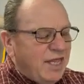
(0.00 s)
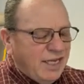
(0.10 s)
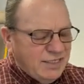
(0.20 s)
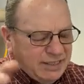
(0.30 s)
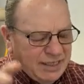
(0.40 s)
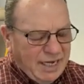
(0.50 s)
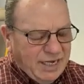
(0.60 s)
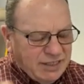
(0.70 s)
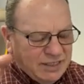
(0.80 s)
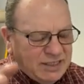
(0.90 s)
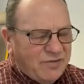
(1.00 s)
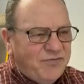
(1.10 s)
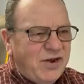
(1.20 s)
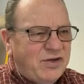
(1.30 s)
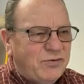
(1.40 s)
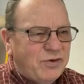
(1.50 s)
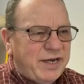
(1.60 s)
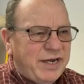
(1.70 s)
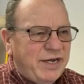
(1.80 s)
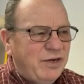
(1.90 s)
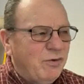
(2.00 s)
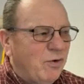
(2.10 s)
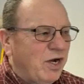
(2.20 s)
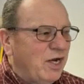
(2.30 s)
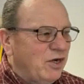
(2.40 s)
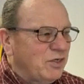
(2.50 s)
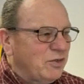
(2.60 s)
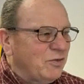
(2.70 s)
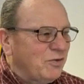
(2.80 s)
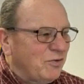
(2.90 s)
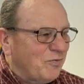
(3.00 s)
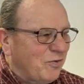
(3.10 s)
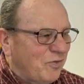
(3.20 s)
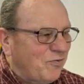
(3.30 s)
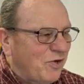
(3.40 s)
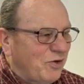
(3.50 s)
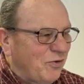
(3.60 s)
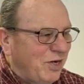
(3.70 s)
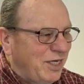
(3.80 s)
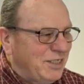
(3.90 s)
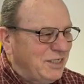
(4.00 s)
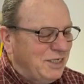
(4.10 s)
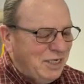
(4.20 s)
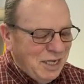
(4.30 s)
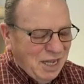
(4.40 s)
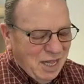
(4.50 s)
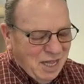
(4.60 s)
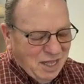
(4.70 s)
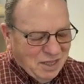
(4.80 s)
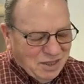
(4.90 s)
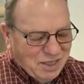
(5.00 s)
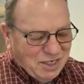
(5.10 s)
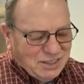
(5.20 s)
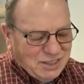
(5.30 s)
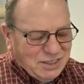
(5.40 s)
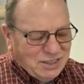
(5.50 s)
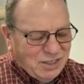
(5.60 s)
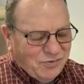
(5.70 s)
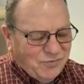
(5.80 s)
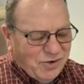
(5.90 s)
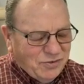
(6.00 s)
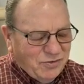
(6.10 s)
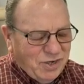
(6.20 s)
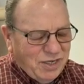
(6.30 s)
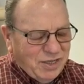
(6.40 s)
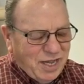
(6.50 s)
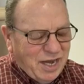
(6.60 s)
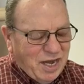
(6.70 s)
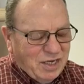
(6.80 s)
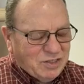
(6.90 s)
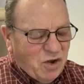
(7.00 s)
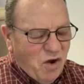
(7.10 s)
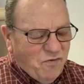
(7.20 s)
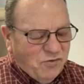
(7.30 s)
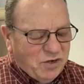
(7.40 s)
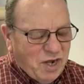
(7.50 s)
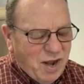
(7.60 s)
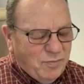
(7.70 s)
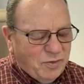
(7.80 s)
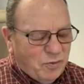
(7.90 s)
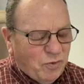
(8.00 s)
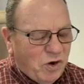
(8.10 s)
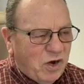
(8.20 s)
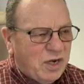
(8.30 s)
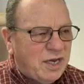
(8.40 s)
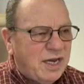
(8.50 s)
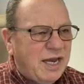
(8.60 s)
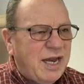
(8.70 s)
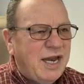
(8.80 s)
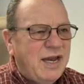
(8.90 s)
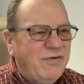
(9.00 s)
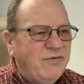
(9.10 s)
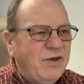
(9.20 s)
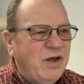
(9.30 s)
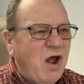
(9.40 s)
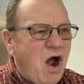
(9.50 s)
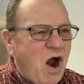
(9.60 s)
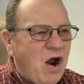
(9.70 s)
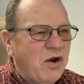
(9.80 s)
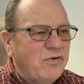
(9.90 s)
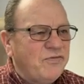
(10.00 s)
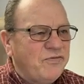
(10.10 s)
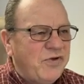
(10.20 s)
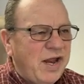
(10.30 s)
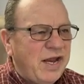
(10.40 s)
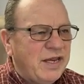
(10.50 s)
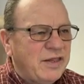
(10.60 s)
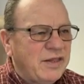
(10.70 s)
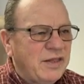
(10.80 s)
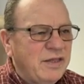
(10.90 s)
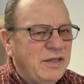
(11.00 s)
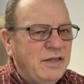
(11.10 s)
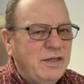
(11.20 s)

This is the victory. Want to hear what the victory is? This is the victory that has overcome the world, even our faith.